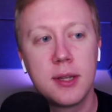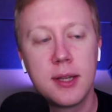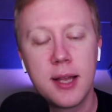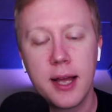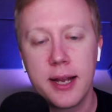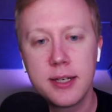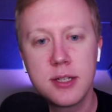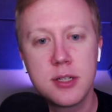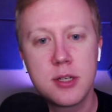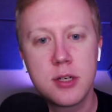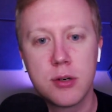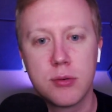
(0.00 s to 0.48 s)

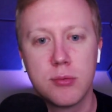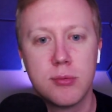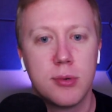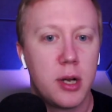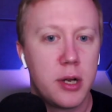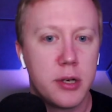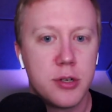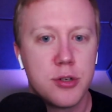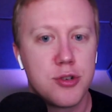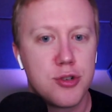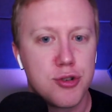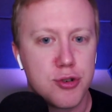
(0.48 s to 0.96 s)
liked to
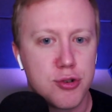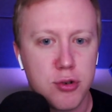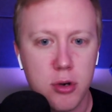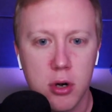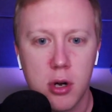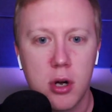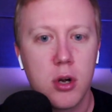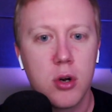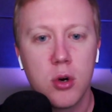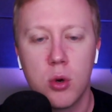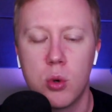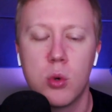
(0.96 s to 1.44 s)
run
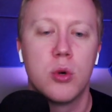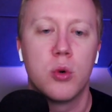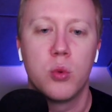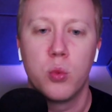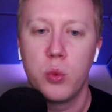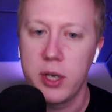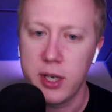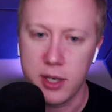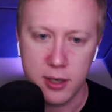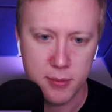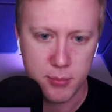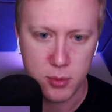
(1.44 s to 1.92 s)
strong or
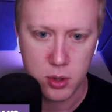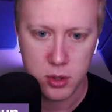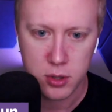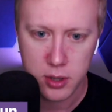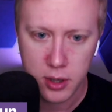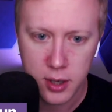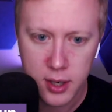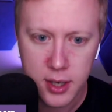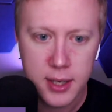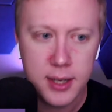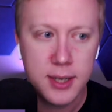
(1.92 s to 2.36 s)
weak more.